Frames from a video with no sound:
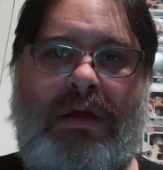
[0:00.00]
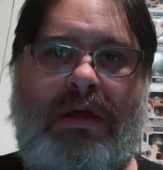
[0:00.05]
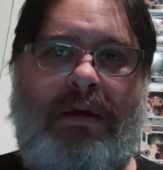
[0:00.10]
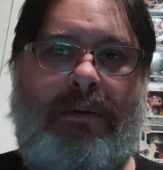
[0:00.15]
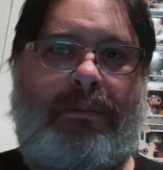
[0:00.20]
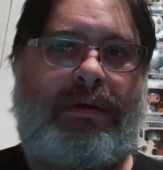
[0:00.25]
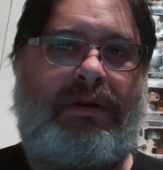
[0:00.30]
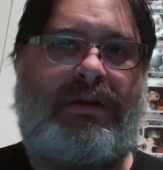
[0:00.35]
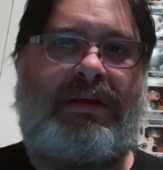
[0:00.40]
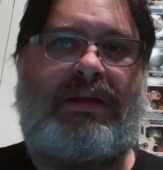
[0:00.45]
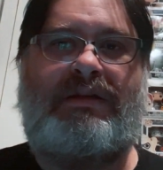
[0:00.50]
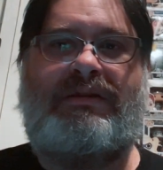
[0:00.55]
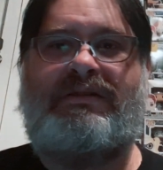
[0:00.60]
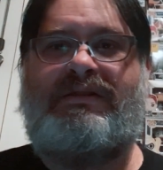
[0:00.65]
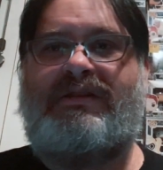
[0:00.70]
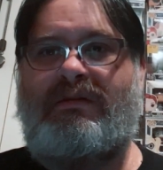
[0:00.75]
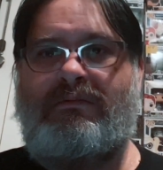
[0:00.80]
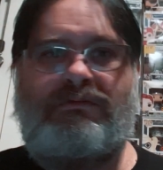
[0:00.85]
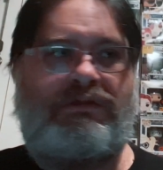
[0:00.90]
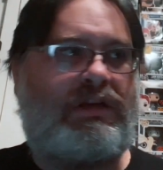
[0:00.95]
But then
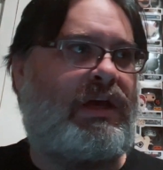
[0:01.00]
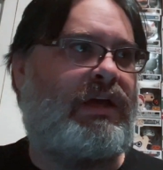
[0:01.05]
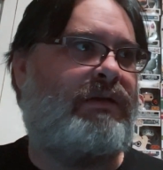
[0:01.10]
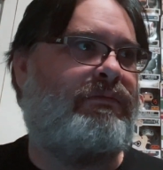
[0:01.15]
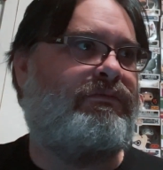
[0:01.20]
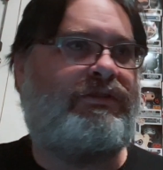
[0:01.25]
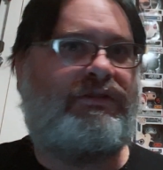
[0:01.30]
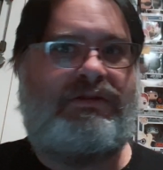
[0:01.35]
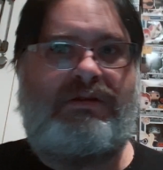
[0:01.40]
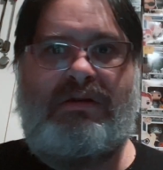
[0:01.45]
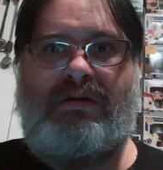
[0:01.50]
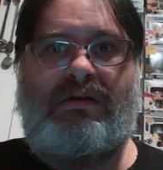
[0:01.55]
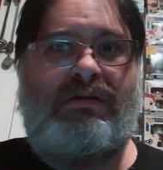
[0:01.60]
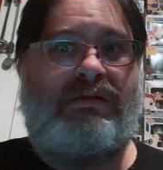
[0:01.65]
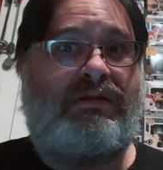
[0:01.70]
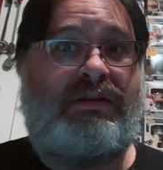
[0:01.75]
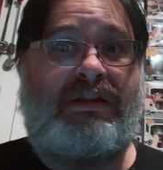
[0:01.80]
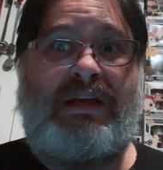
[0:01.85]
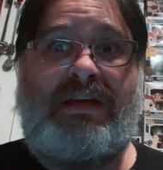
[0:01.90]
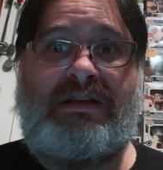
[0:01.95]
sometimes
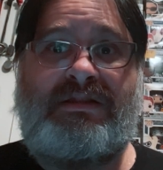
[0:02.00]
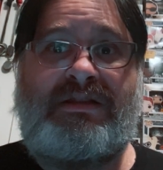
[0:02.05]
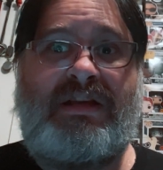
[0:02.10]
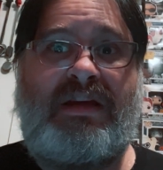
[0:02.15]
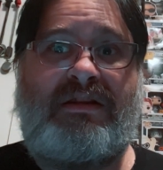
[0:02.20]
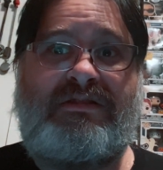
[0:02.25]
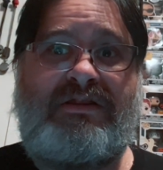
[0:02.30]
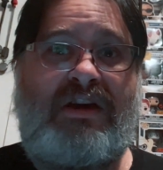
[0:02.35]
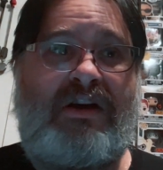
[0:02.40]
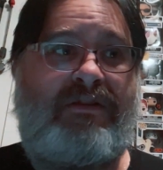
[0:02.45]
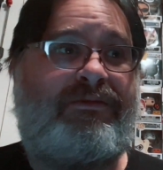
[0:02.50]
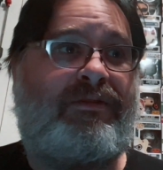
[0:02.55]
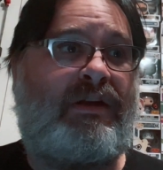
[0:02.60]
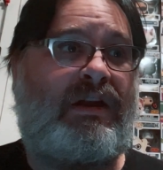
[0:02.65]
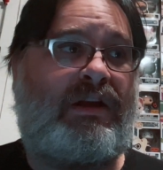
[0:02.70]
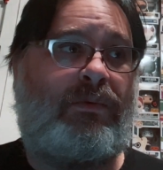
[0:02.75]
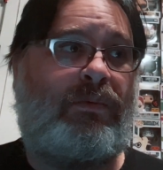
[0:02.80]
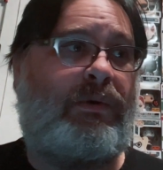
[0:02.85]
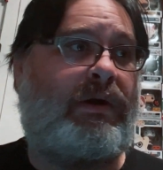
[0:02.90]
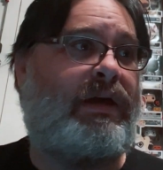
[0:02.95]
things get tough
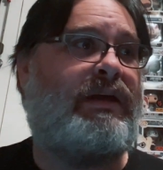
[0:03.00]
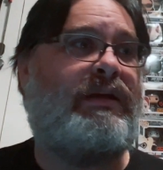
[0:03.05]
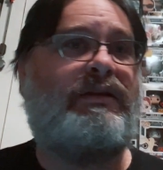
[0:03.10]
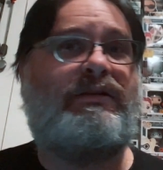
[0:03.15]
anyway,